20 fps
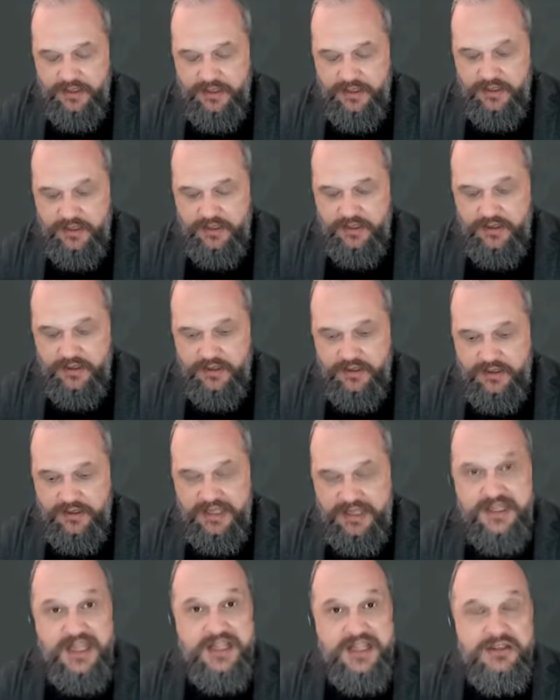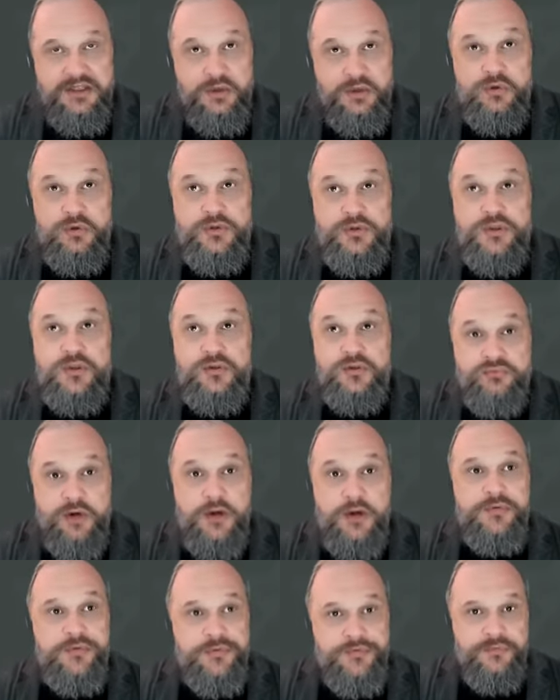uh, it, uh, the
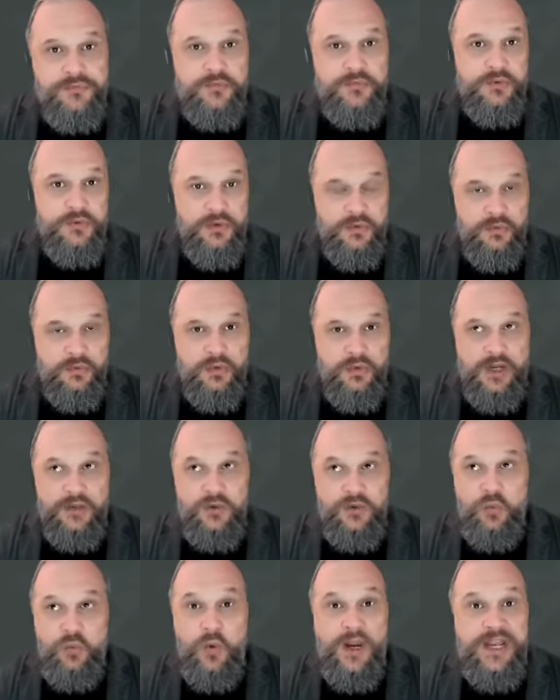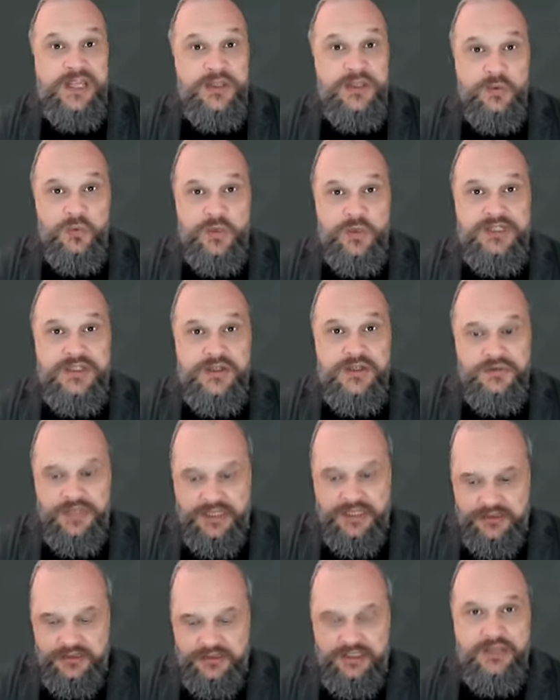growth and the way that we do
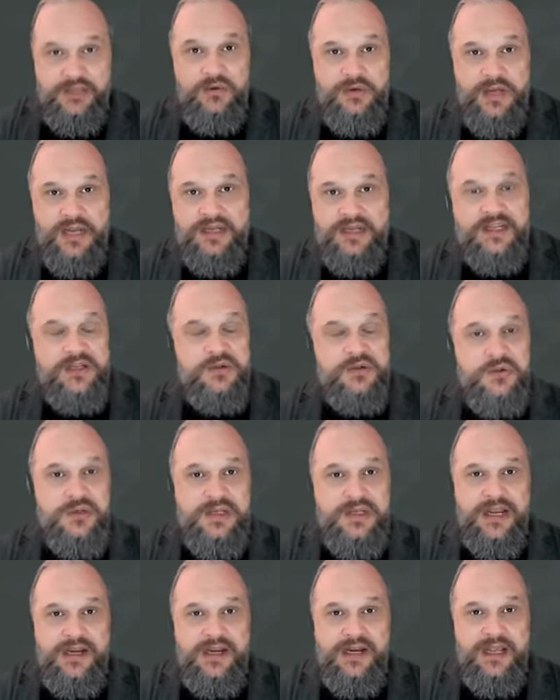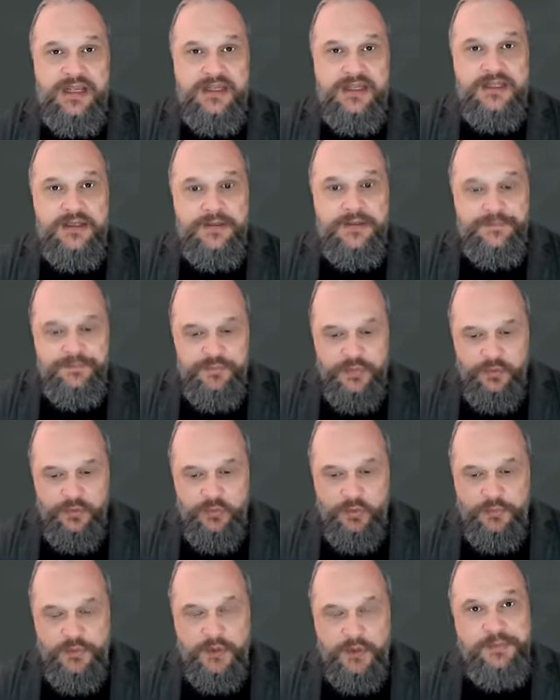this, inorganic and organic,
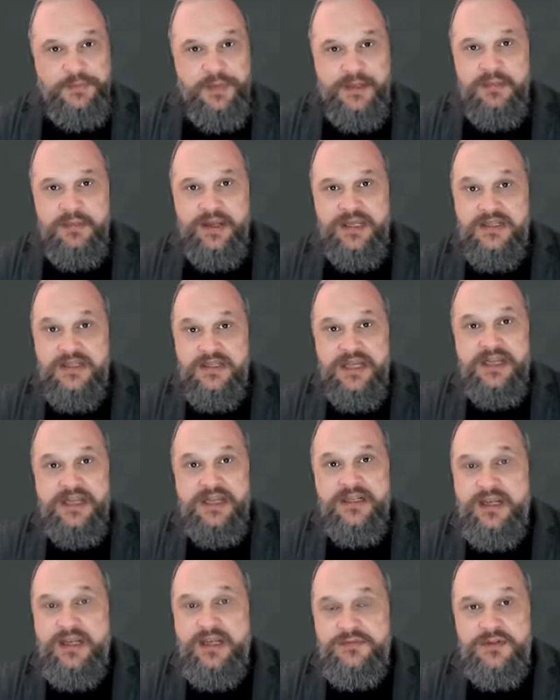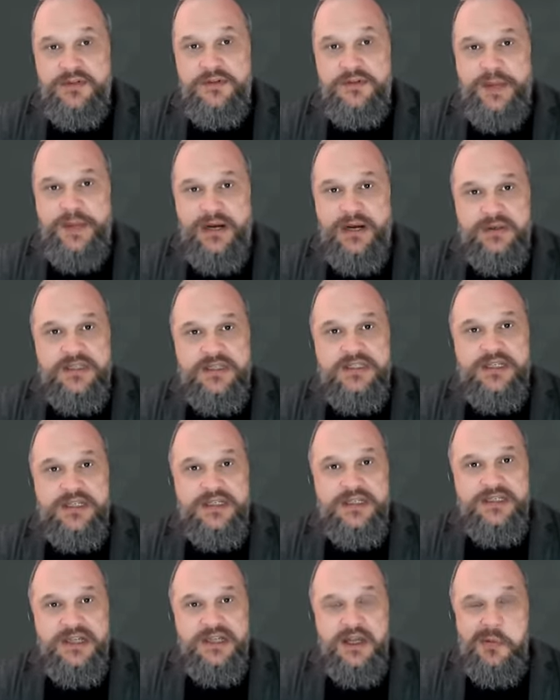will probably maintain a level of parity.
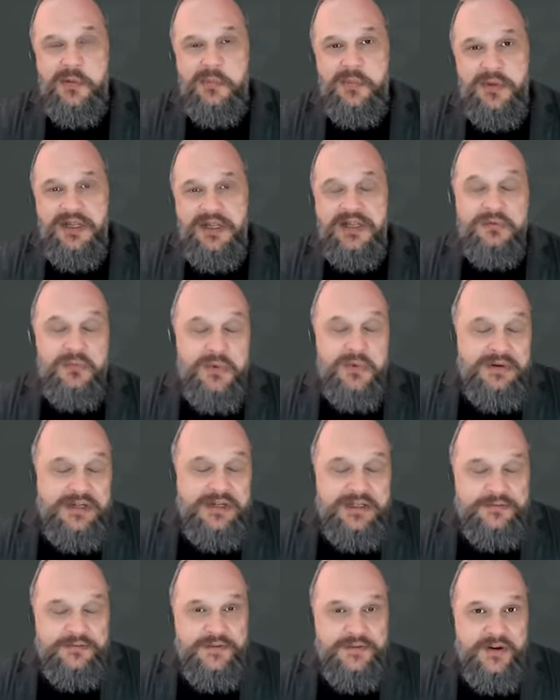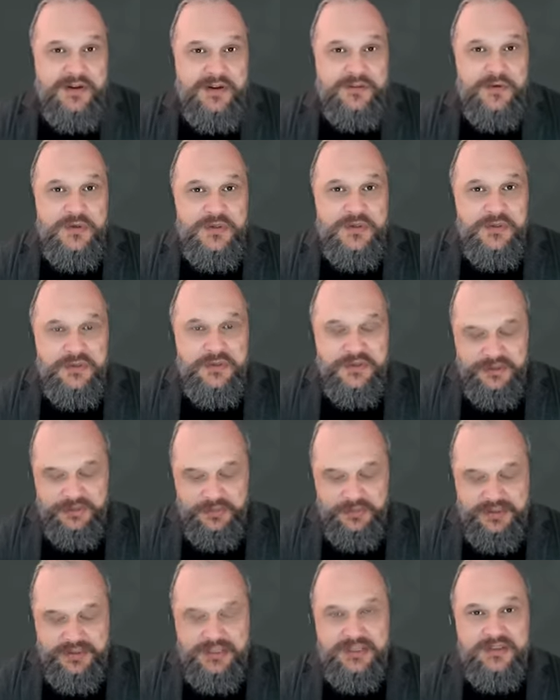Um, we're in a very fortuitous
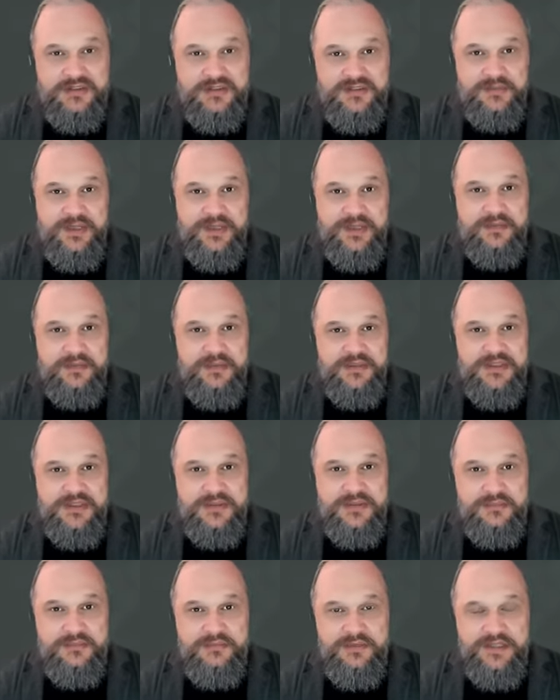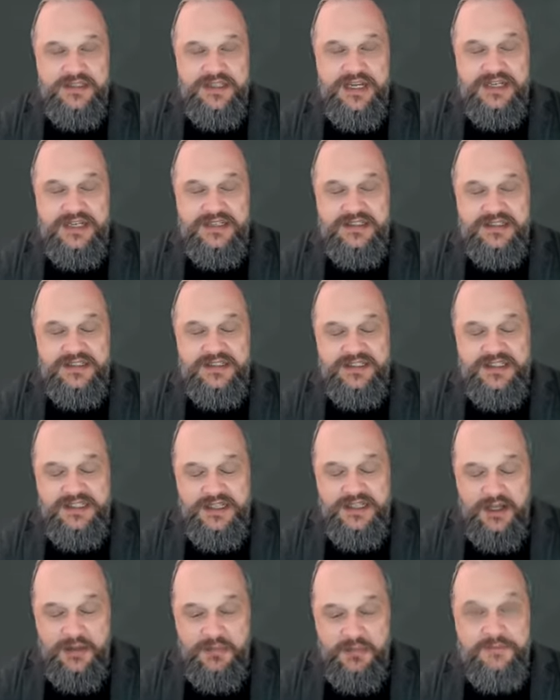position to be able to retain
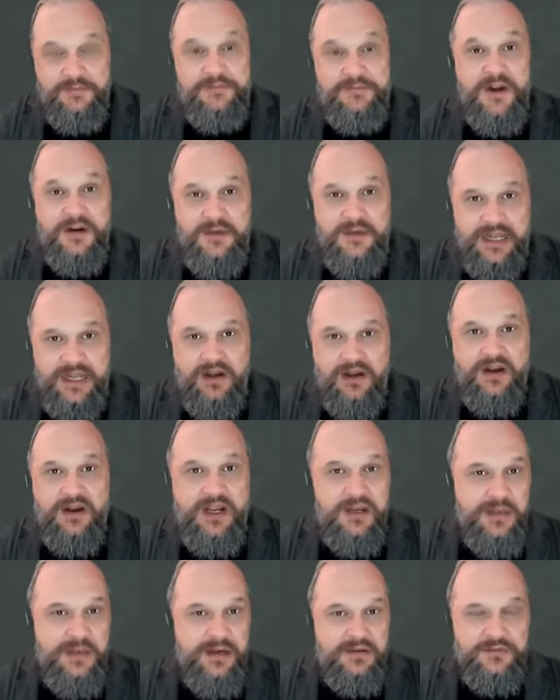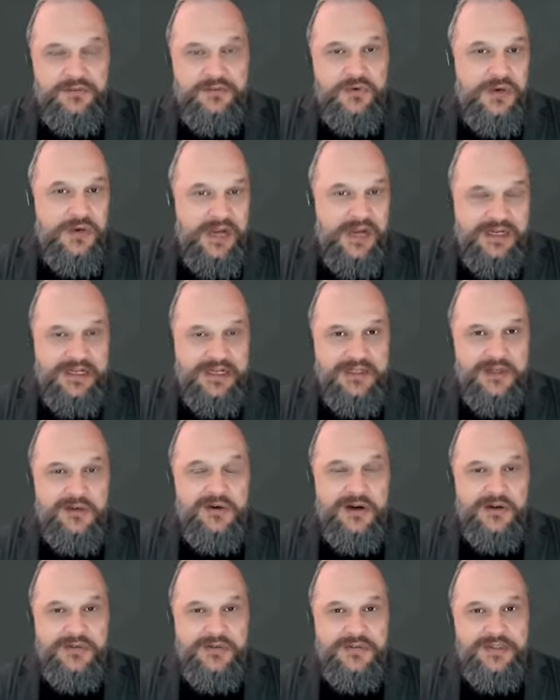um, a very high amount of organic
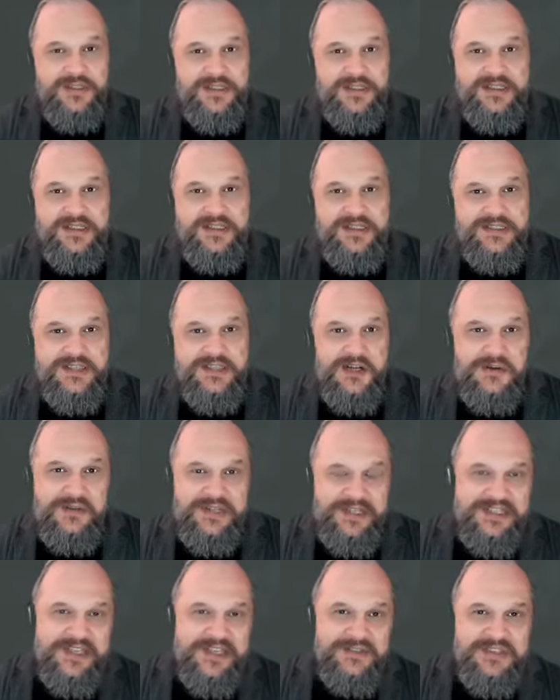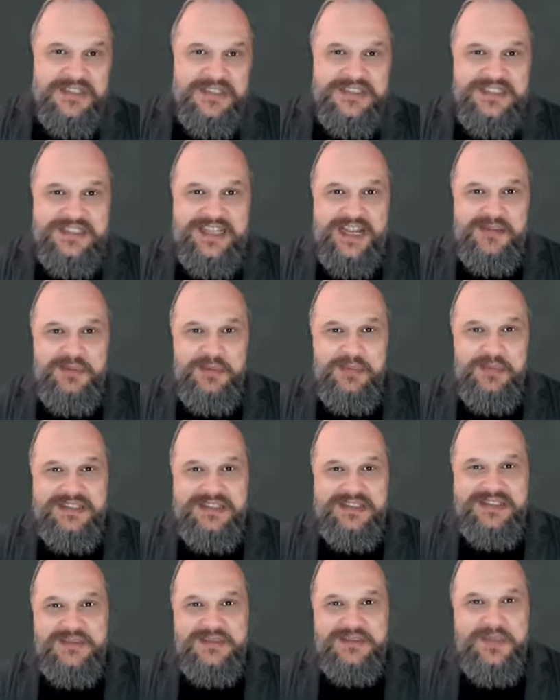growth. So it gives us the capability
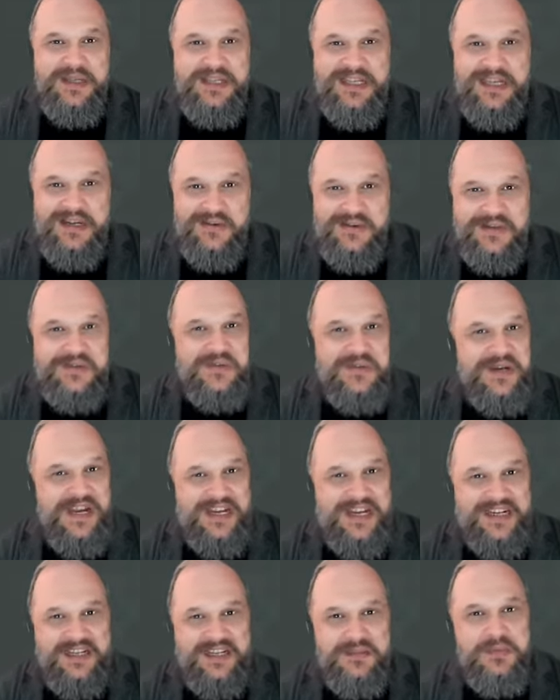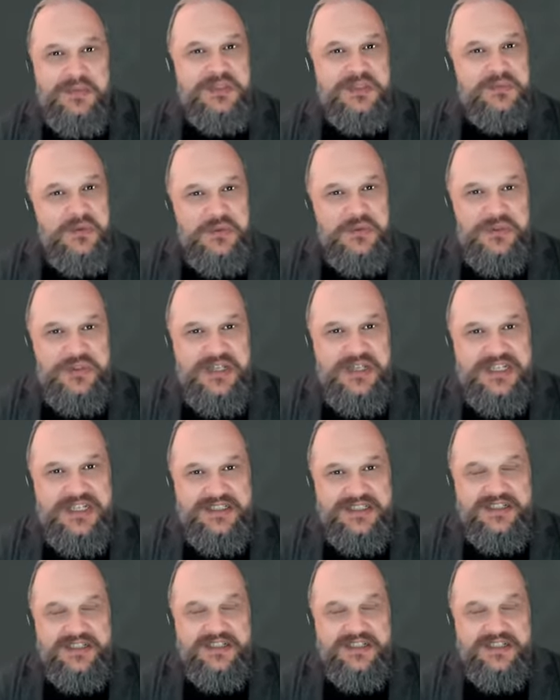to pick our inorganic much more strategically.